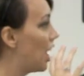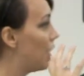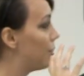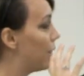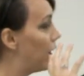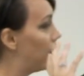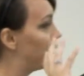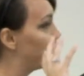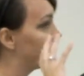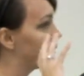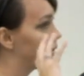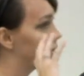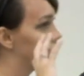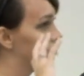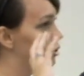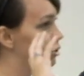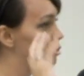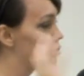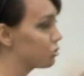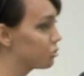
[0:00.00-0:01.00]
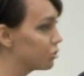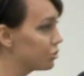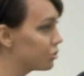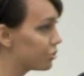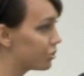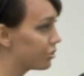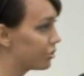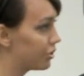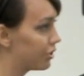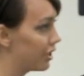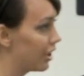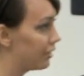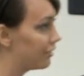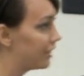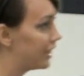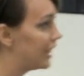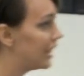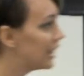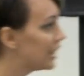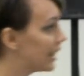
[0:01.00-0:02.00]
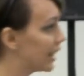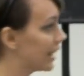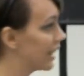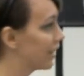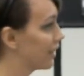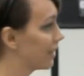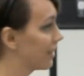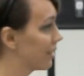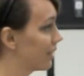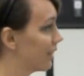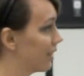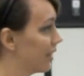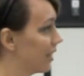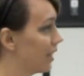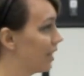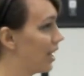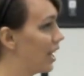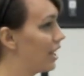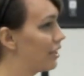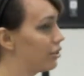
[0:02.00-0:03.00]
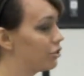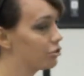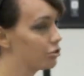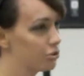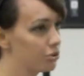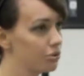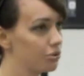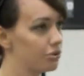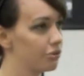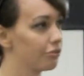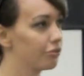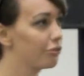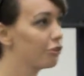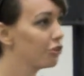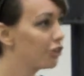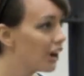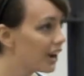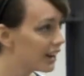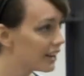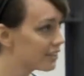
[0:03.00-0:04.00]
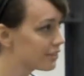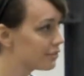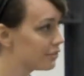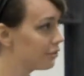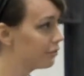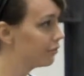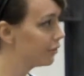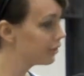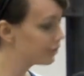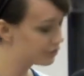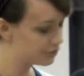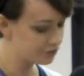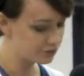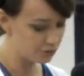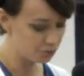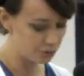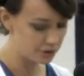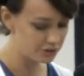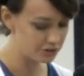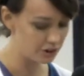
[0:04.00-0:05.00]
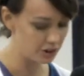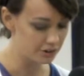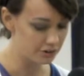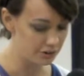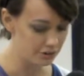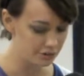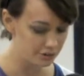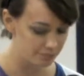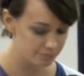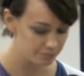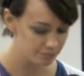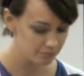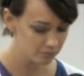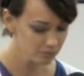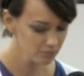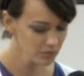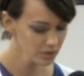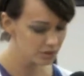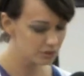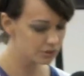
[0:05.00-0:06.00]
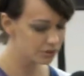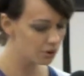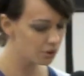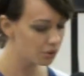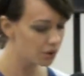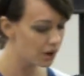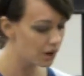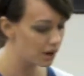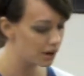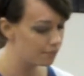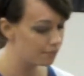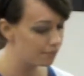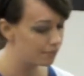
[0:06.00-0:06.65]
about the truth of healing and the truth of Christ versus the witch doctors. So